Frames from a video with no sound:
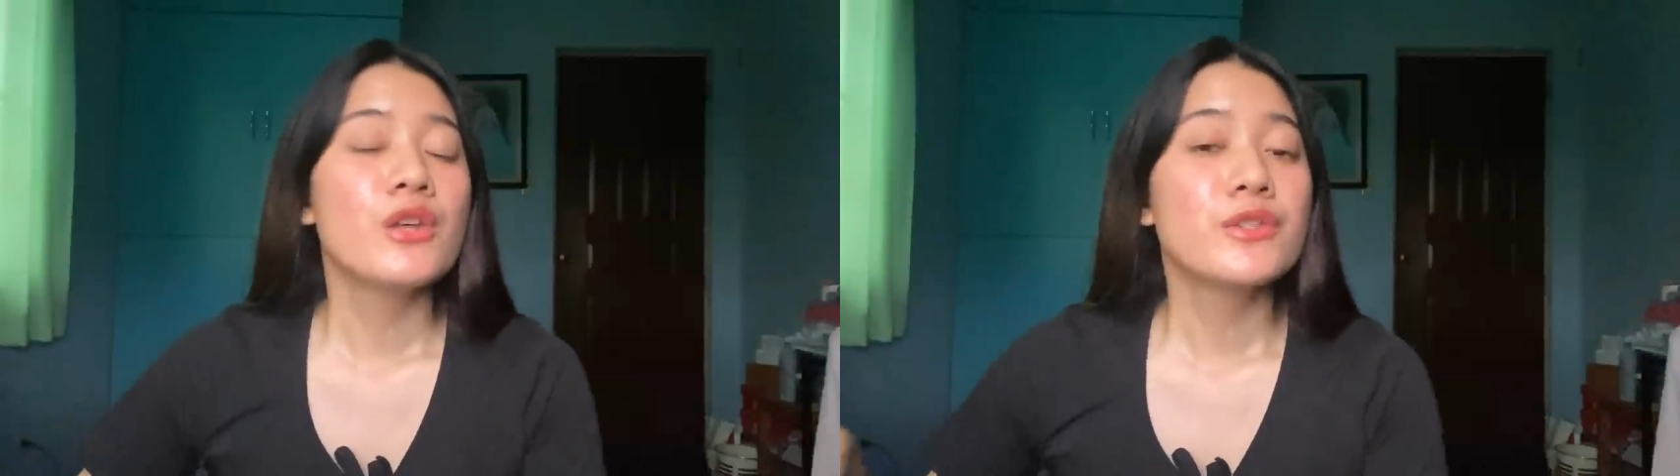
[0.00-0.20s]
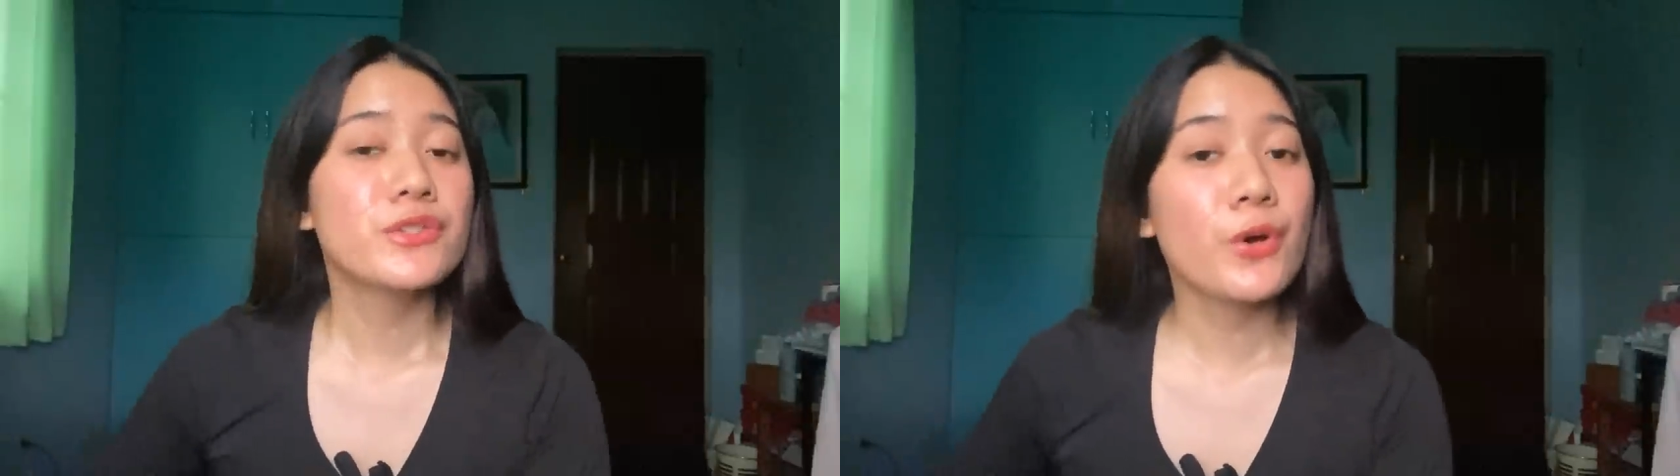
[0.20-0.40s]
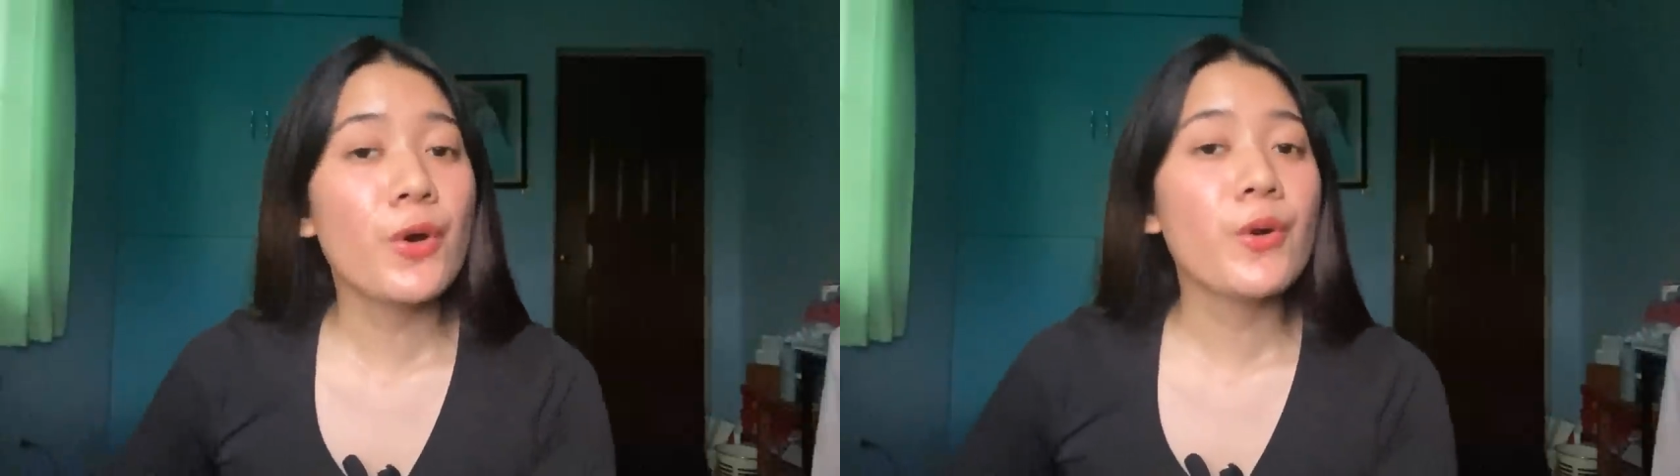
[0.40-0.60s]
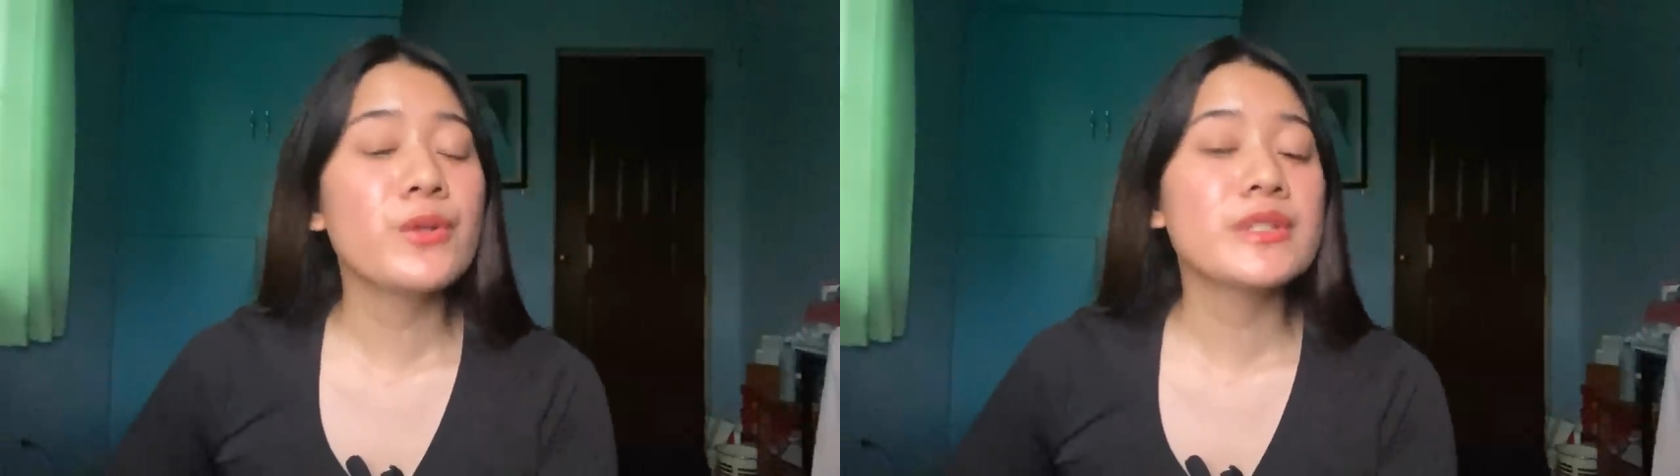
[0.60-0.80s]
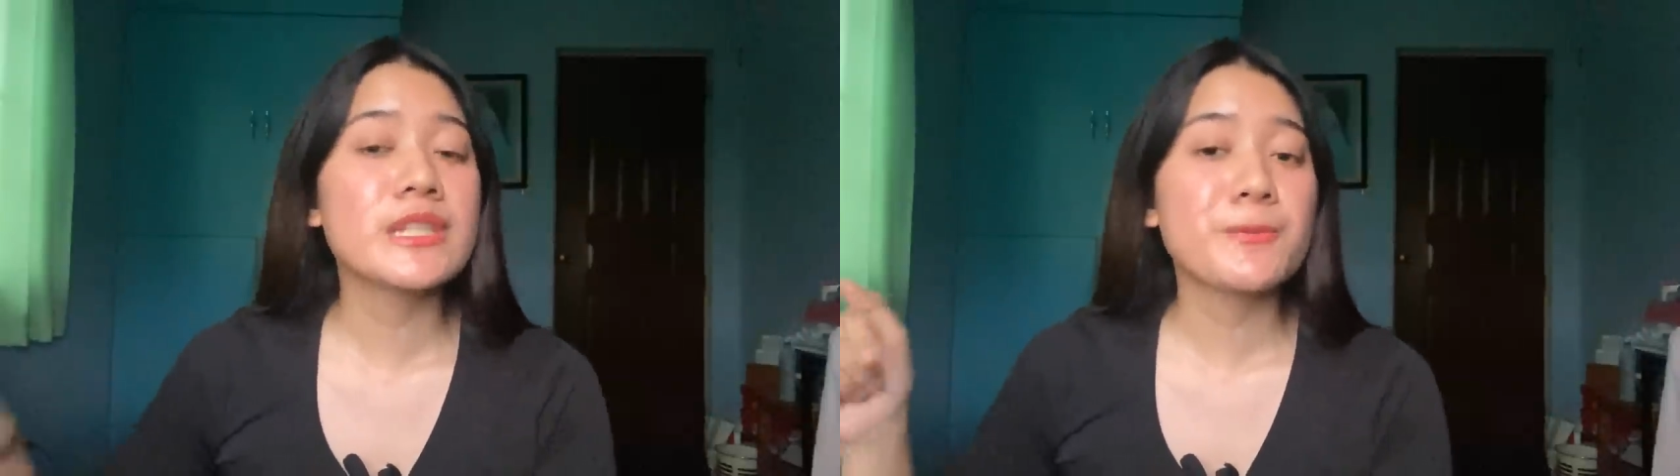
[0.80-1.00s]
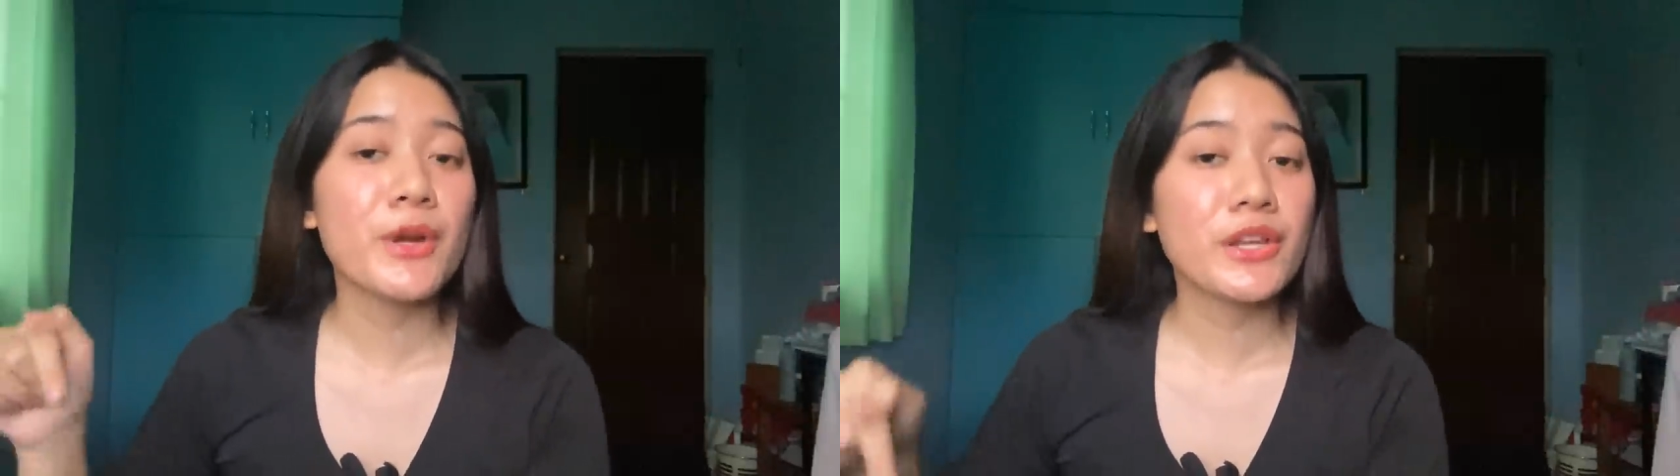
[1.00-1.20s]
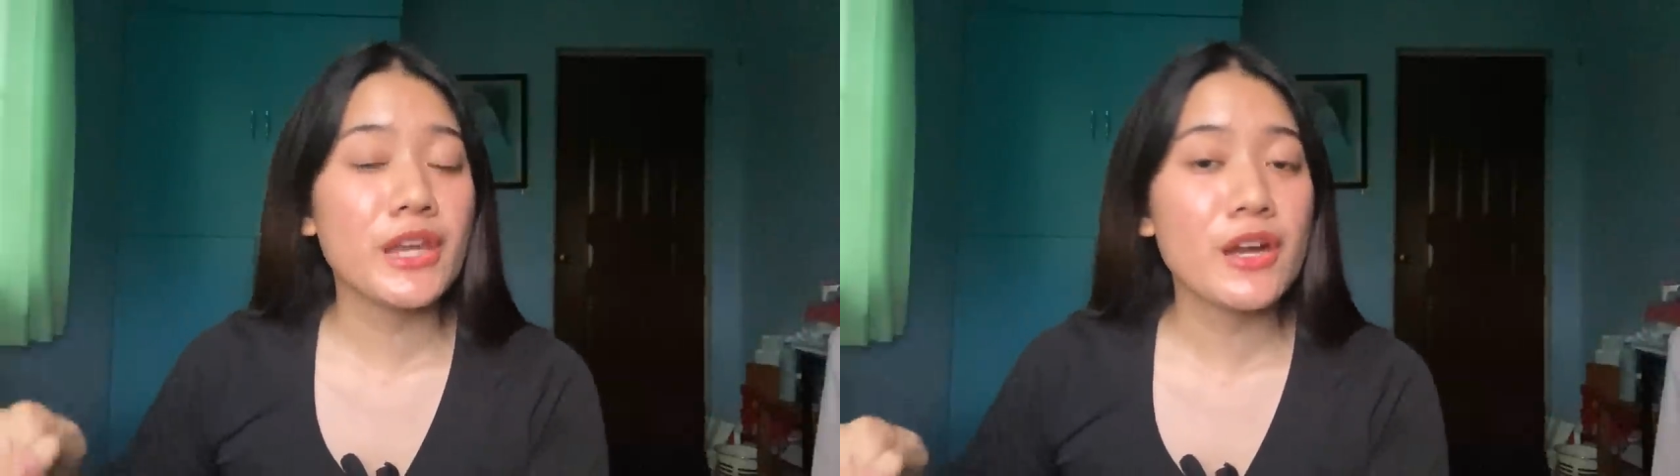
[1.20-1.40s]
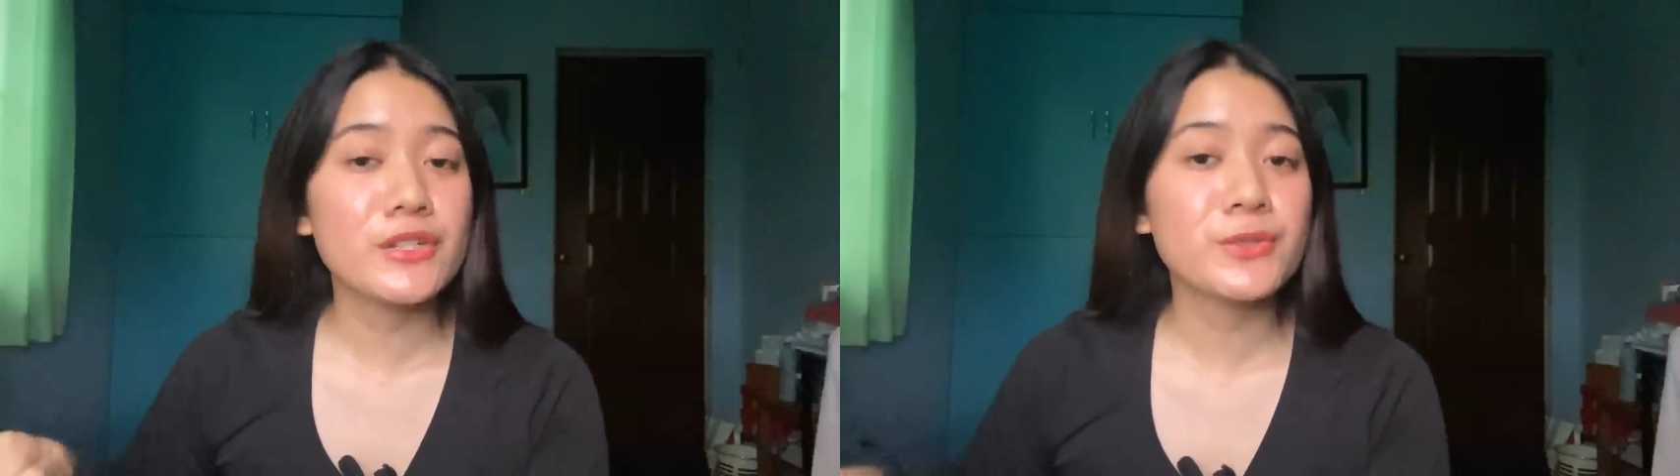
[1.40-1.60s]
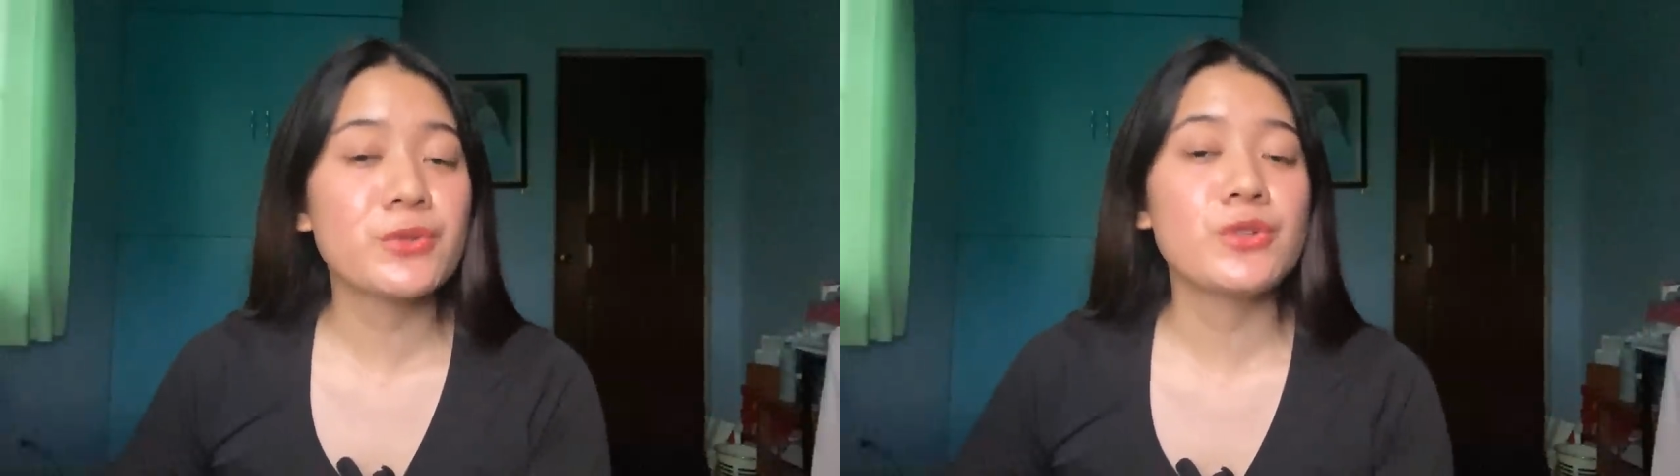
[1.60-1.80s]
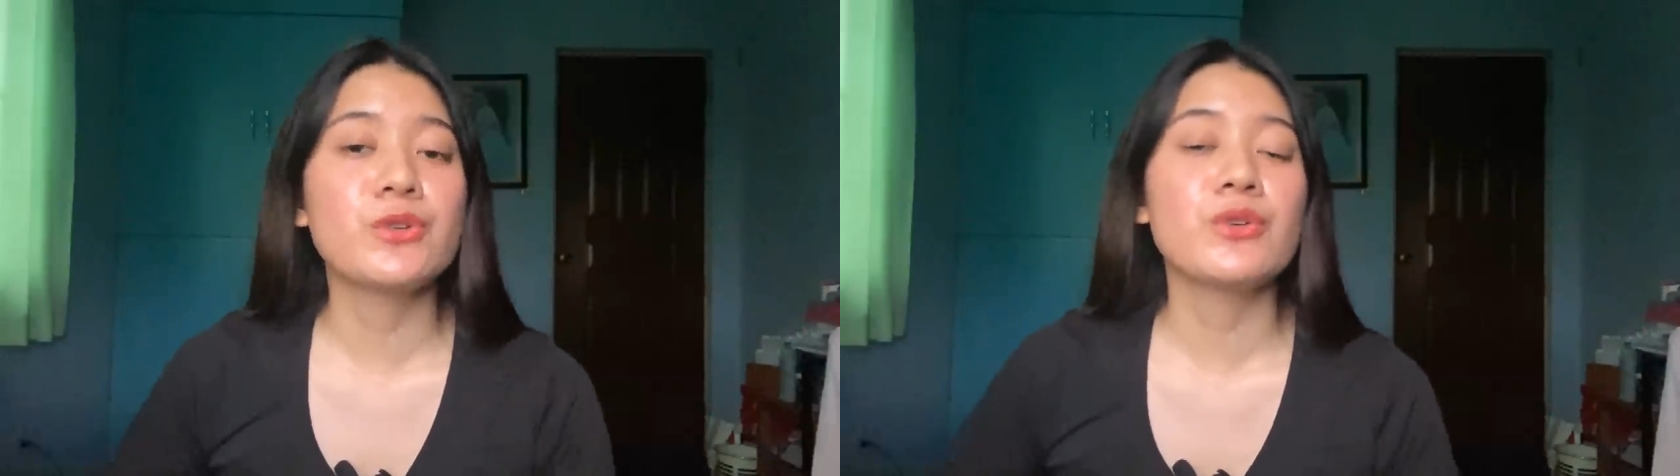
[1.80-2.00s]
So yung sa Spark AR
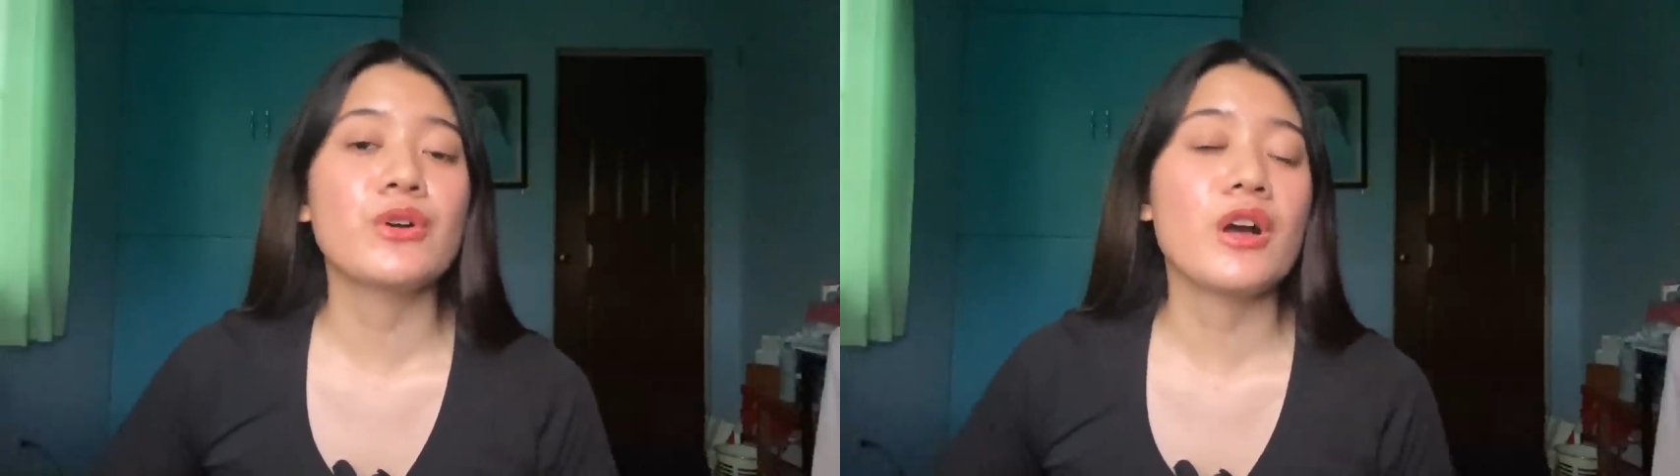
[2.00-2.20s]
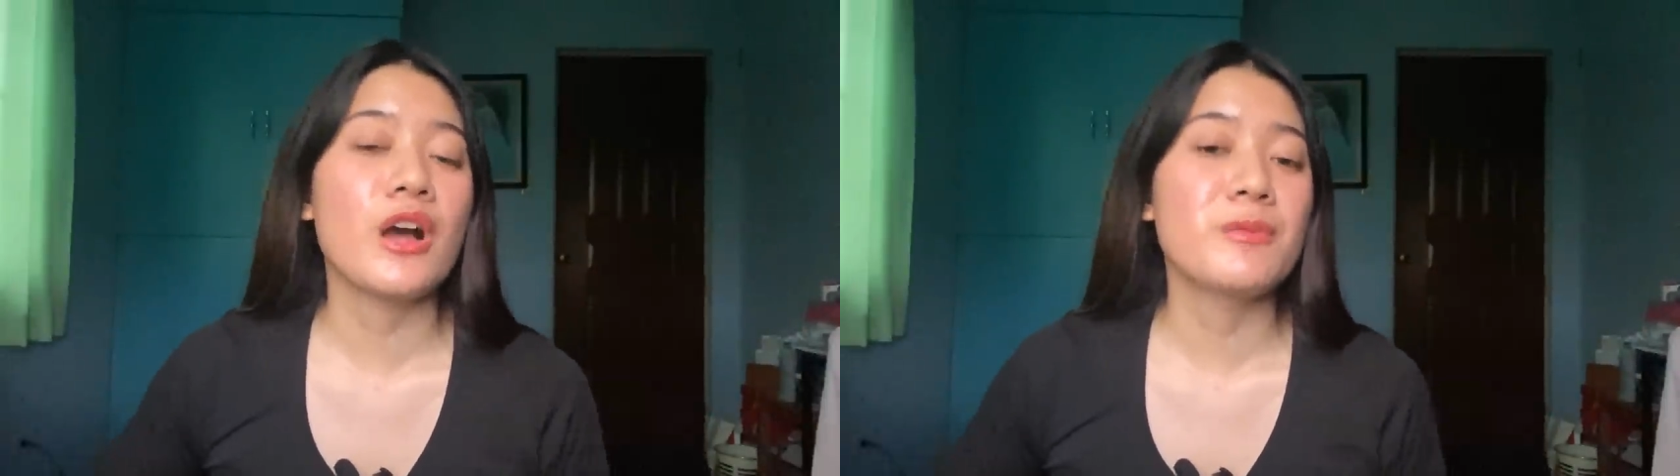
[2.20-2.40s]
Studio,